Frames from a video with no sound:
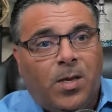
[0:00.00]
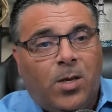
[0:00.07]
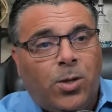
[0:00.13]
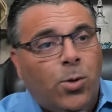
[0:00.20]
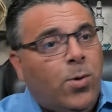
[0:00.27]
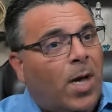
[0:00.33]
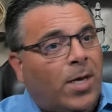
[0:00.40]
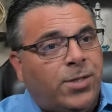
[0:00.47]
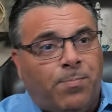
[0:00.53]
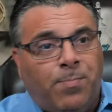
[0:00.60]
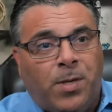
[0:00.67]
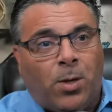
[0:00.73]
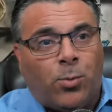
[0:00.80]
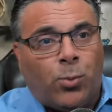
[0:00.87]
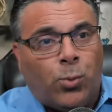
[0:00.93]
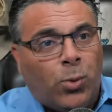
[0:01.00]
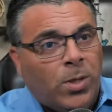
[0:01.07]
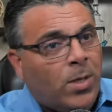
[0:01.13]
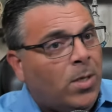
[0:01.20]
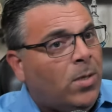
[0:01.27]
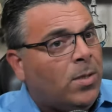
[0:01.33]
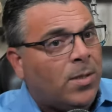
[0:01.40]
You got to be a
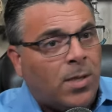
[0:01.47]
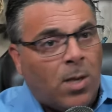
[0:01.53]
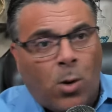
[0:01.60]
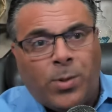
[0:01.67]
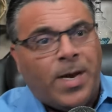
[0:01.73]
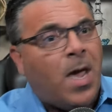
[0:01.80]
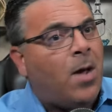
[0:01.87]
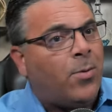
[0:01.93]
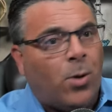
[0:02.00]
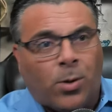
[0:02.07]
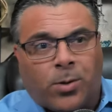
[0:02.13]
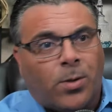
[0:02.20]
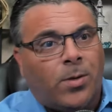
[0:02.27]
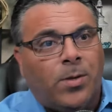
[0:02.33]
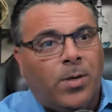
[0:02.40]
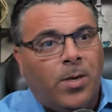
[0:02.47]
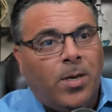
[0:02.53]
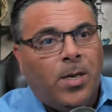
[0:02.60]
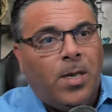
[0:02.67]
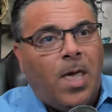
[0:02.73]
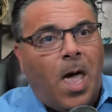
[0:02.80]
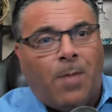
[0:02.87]
real low down hooker.
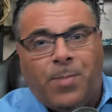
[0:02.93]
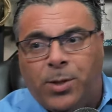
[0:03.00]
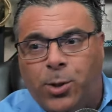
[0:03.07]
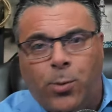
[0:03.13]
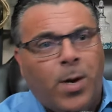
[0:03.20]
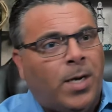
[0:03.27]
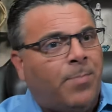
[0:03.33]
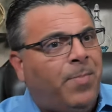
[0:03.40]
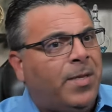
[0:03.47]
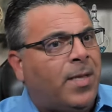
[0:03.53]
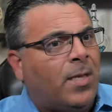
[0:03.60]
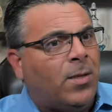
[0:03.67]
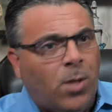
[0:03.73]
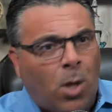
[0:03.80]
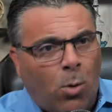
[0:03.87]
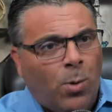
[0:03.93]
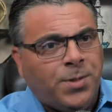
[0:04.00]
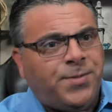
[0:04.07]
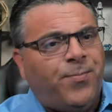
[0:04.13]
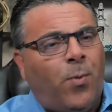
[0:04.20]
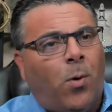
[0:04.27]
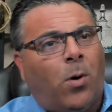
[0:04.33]
I mean, you got to be the
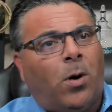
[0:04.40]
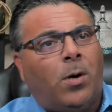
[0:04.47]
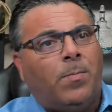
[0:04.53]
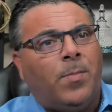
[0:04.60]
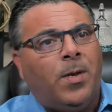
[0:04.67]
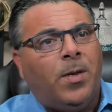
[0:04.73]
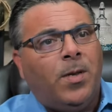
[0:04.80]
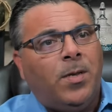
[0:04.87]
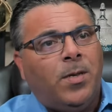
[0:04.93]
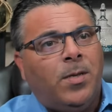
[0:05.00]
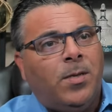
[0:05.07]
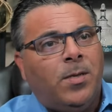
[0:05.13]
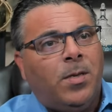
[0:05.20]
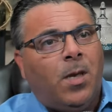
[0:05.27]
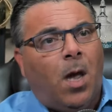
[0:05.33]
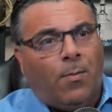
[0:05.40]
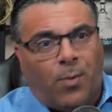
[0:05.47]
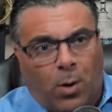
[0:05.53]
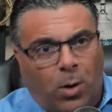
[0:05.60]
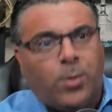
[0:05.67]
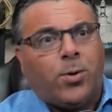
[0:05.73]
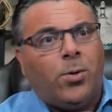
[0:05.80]
lowest form of
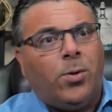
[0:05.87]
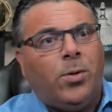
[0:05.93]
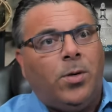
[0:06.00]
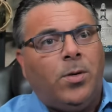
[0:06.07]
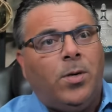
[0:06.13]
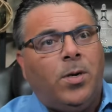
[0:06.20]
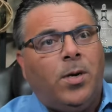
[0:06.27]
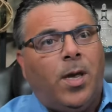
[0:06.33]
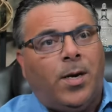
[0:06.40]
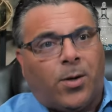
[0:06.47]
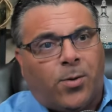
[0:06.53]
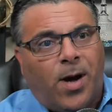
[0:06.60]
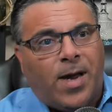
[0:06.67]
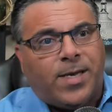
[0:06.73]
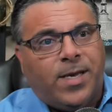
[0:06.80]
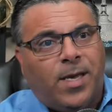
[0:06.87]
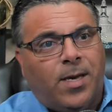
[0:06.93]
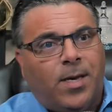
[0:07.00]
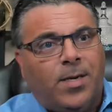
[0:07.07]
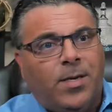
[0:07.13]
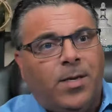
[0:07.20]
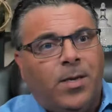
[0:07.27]
a hooker and a
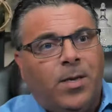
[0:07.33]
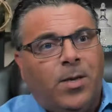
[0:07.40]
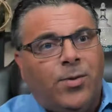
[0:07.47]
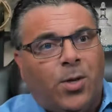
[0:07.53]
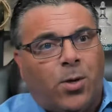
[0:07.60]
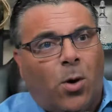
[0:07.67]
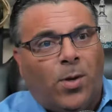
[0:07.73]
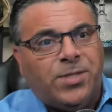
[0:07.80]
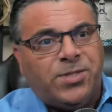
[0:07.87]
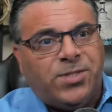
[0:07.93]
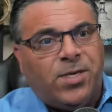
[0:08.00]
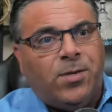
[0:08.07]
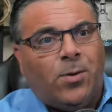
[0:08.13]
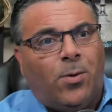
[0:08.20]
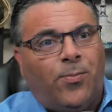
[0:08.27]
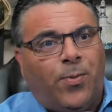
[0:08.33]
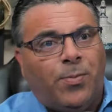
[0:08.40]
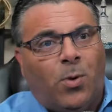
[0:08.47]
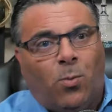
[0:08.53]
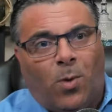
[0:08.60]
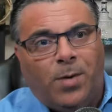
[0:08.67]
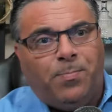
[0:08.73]
crackhead to go and steal from
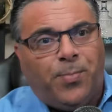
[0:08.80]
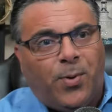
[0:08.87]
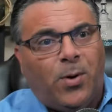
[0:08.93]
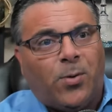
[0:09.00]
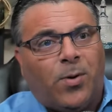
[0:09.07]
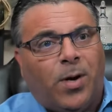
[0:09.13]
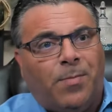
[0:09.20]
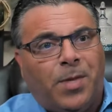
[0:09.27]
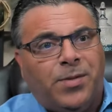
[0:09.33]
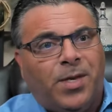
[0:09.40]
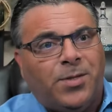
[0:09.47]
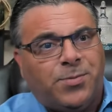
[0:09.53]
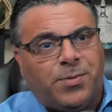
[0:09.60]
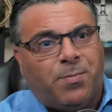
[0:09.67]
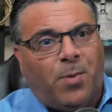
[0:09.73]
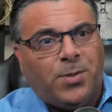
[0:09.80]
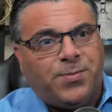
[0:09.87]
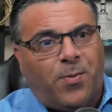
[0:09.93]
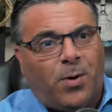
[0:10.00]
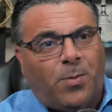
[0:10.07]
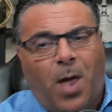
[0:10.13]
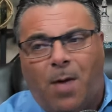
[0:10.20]
the one program that deals with the most
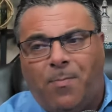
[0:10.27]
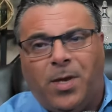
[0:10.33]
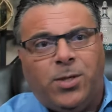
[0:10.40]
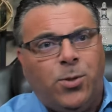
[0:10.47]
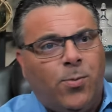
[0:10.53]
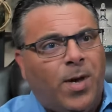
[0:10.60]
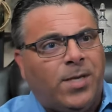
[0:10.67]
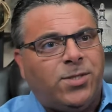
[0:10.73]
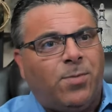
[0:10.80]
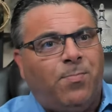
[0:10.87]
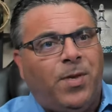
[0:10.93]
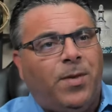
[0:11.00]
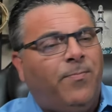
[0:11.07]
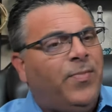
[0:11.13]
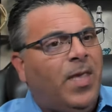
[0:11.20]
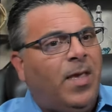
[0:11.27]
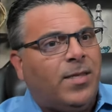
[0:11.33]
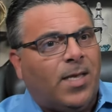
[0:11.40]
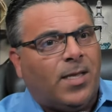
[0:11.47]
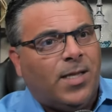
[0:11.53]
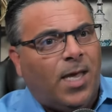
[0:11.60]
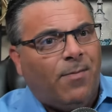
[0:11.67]
vulnerable. I mean, you've got to be
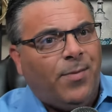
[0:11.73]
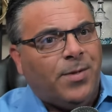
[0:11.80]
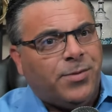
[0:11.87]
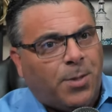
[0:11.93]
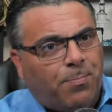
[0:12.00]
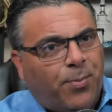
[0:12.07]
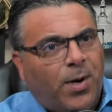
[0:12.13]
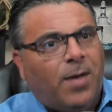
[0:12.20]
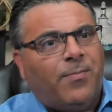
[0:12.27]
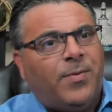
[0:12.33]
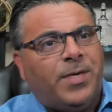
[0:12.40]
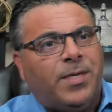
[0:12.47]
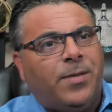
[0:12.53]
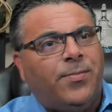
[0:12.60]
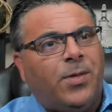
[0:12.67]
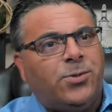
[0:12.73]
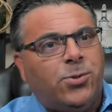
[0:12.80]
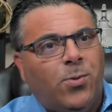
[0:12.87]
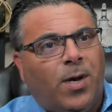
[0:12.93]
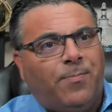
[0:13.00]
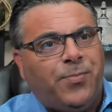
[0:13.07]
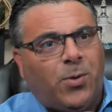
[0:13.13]
the level of depravity that
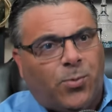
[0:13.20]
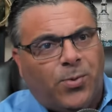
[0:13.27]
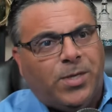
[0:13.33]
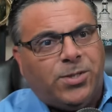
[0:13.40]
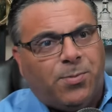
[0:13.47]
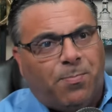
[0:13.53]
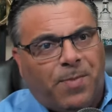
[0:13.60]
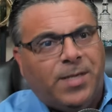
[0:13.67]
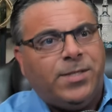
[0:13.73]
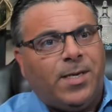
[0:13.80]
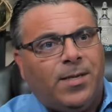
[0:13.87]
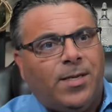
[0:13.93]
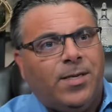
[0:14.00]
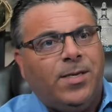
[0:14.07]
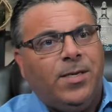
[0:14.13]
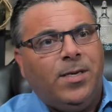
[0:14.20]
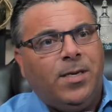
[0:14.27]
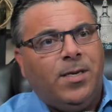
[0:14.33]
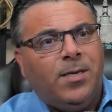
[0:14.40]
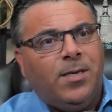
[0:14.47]
you have to reach mentally,